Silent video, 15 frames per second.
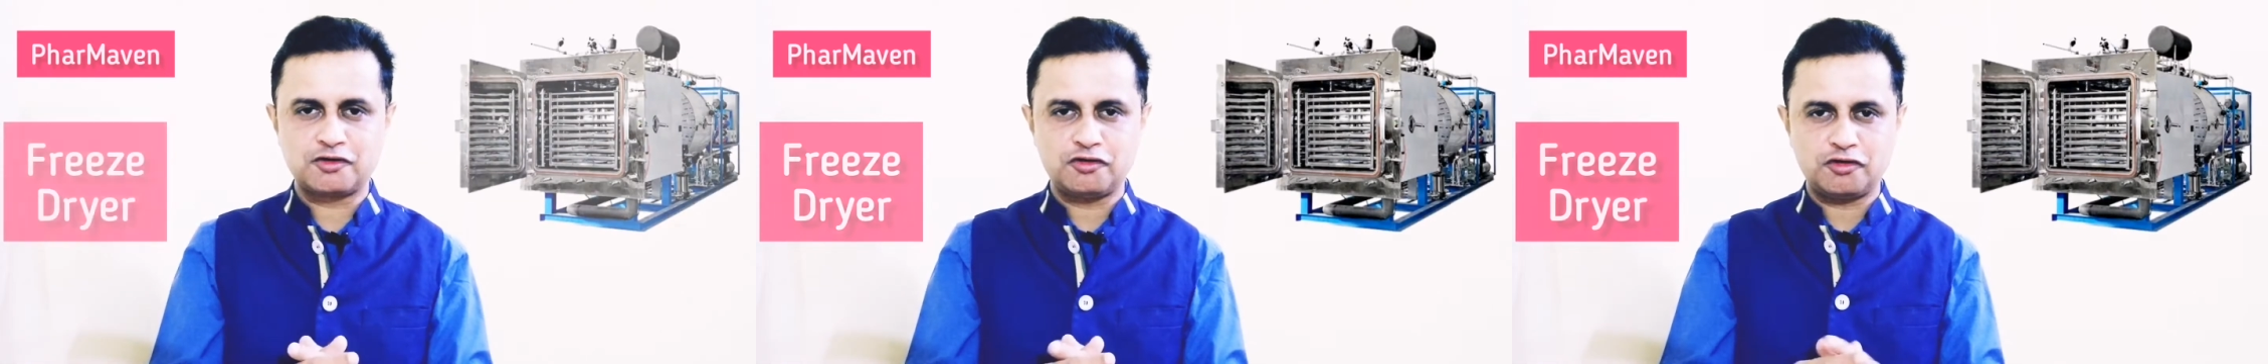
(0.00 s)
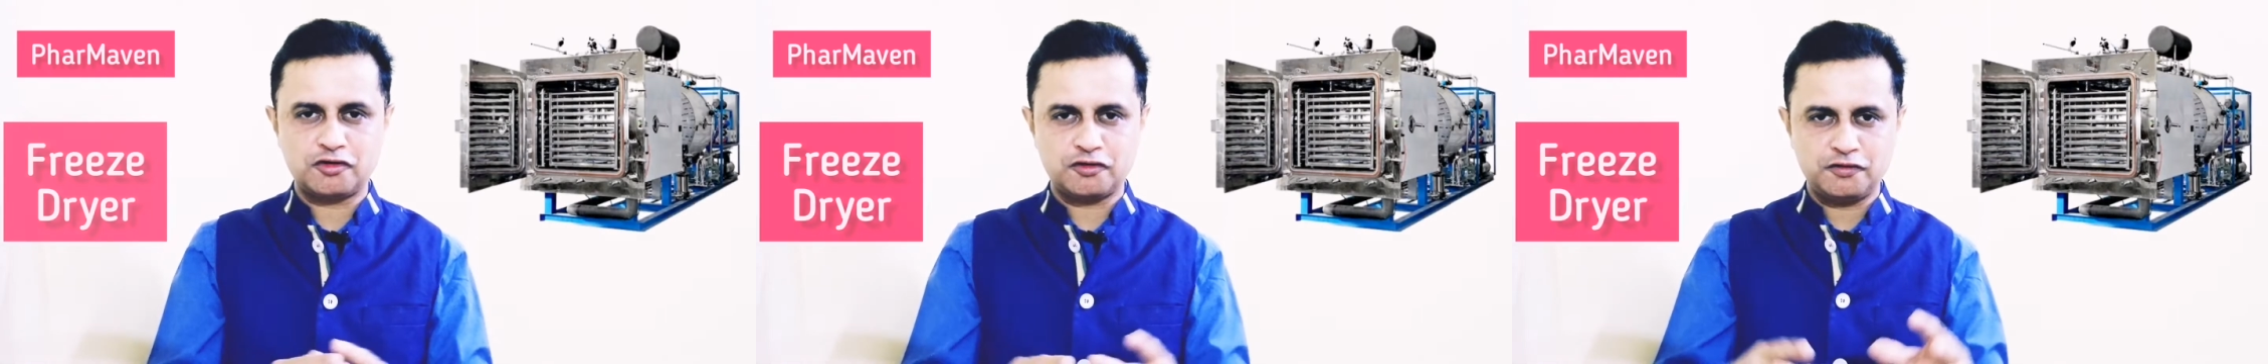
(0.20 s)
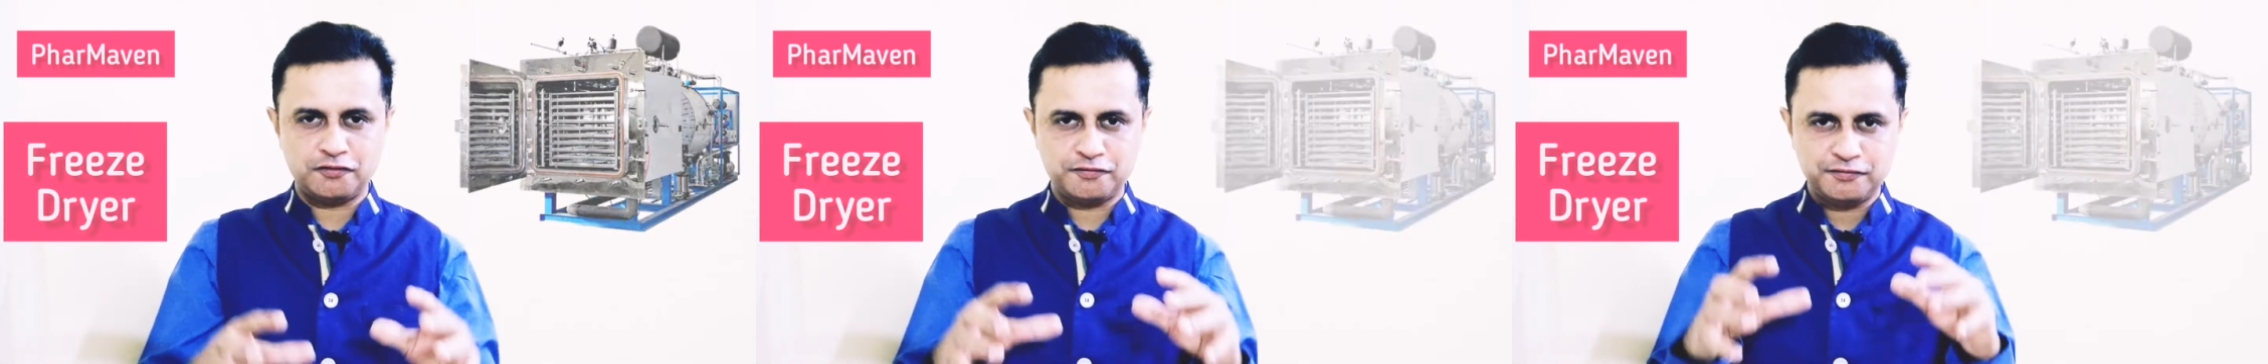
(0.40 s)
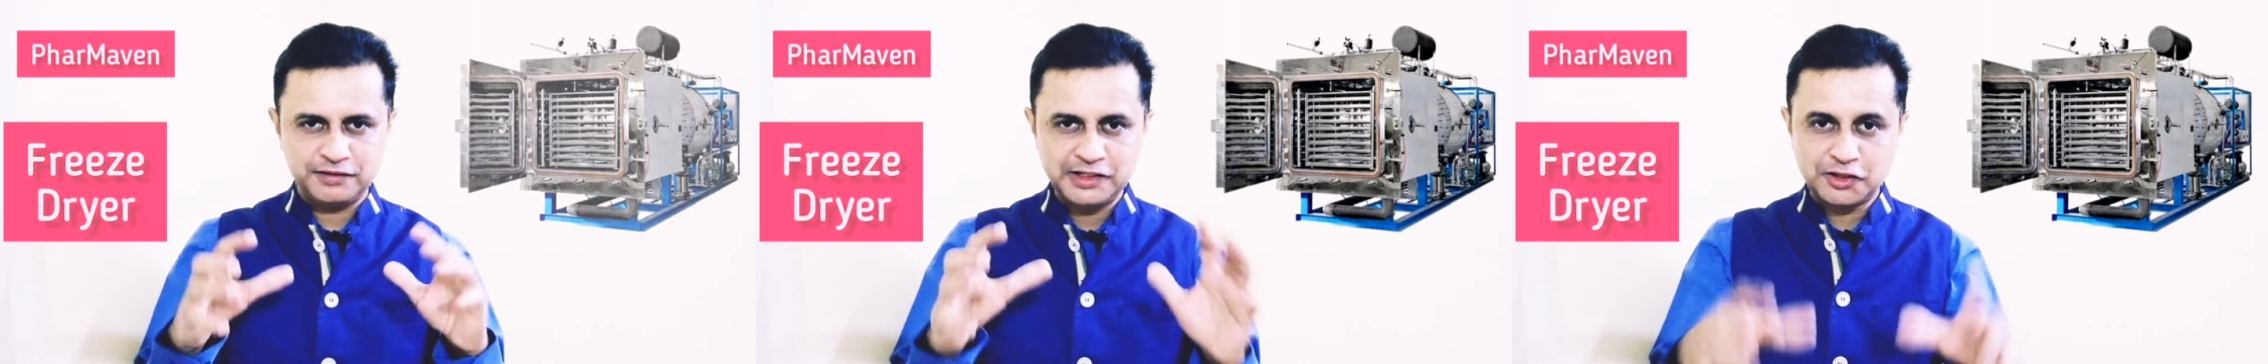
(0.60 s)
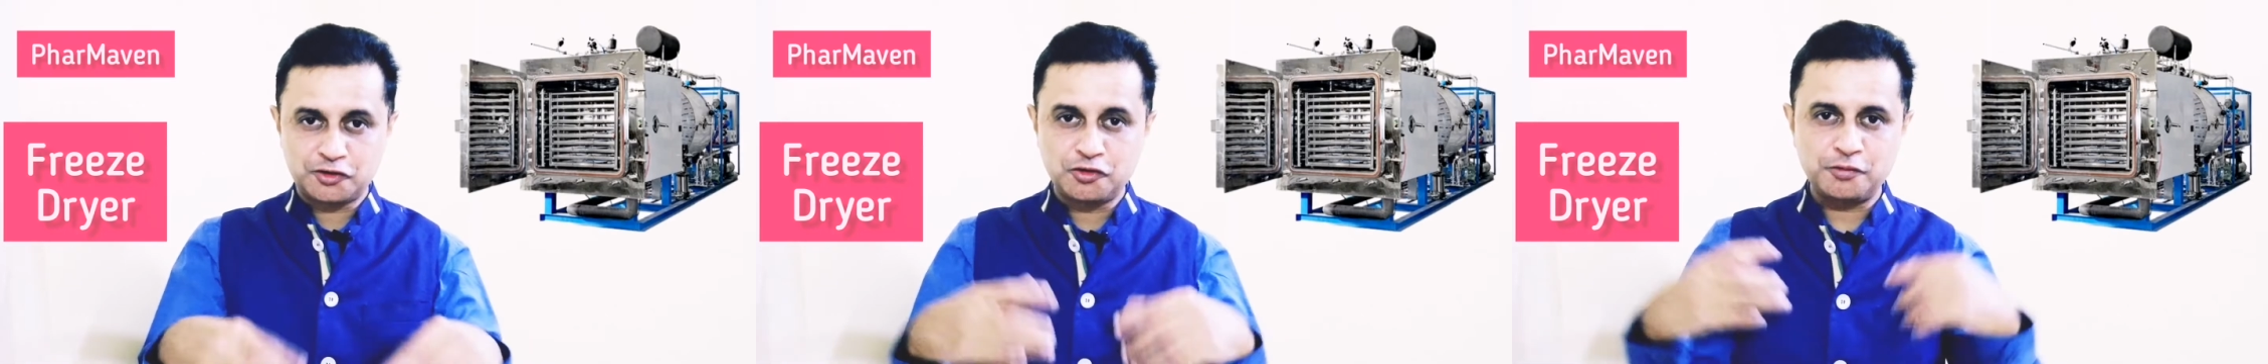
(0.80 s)
lot of
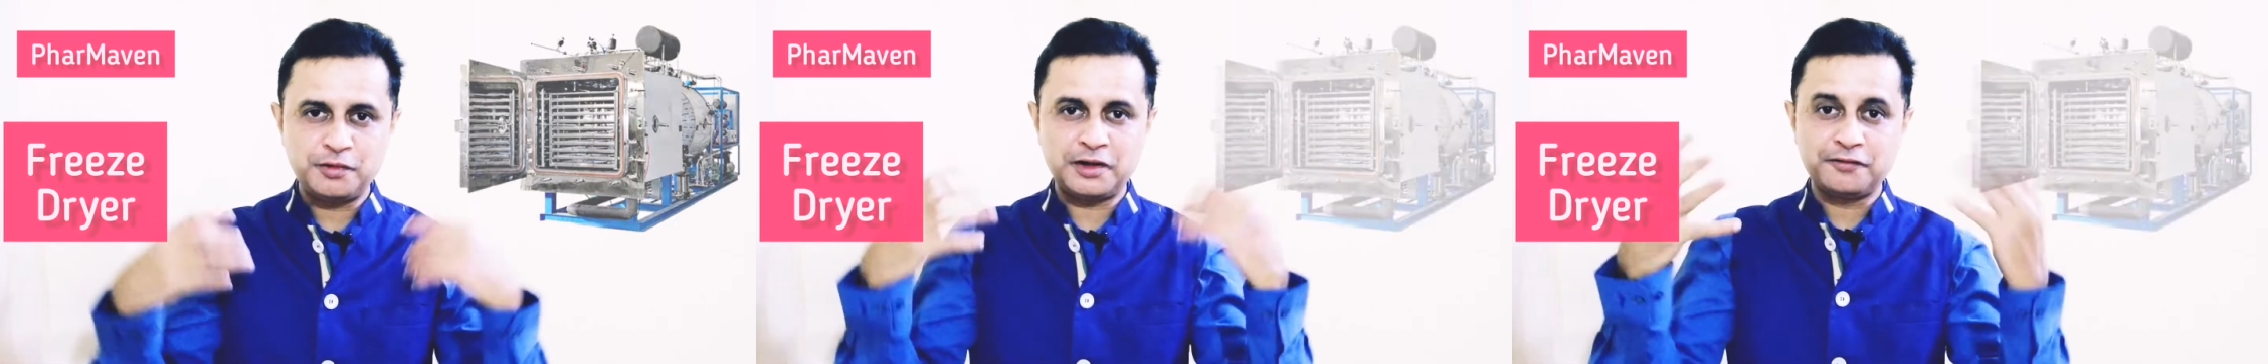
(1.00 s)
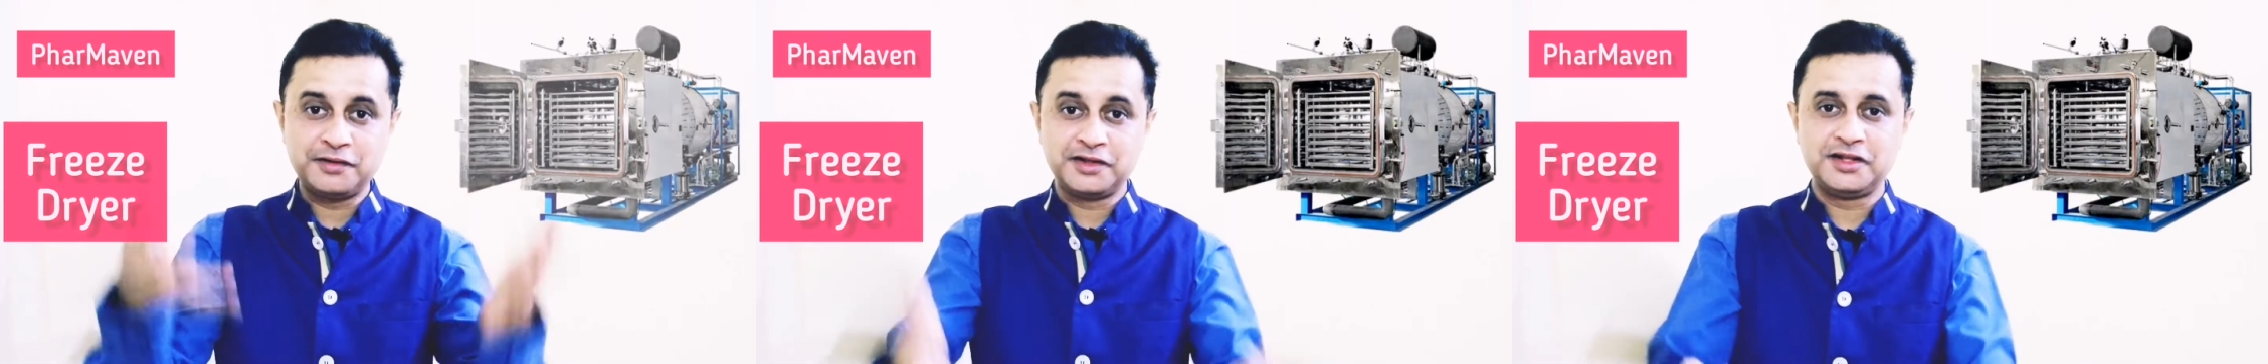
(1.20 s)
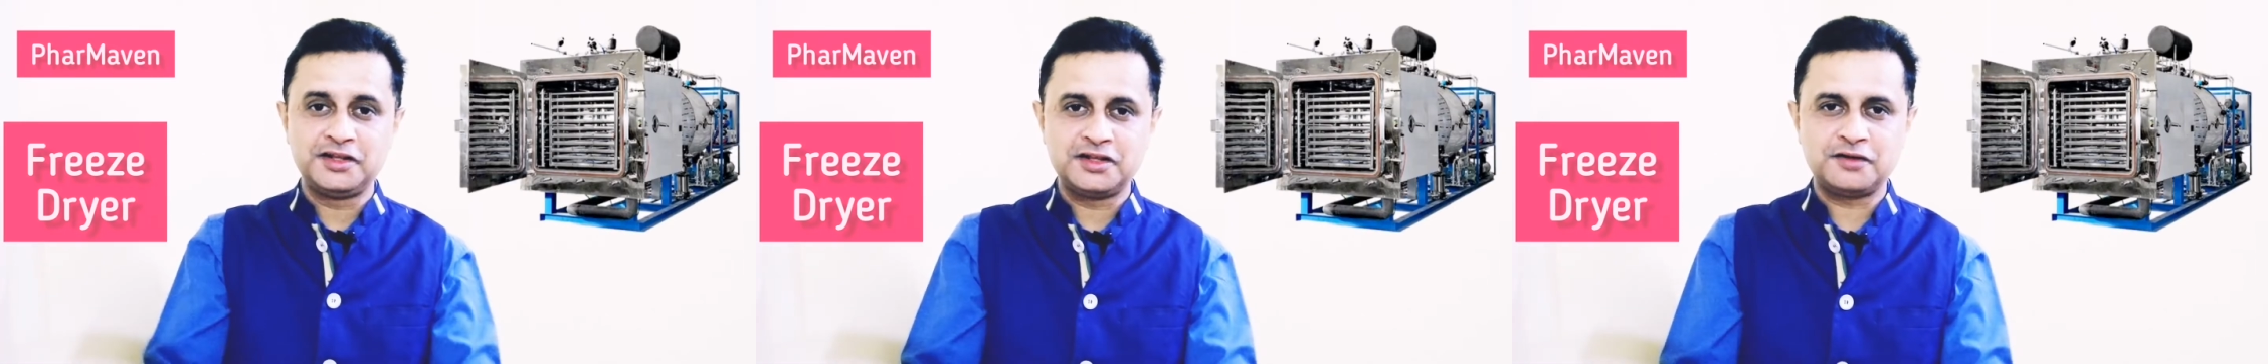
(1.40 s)
equipment within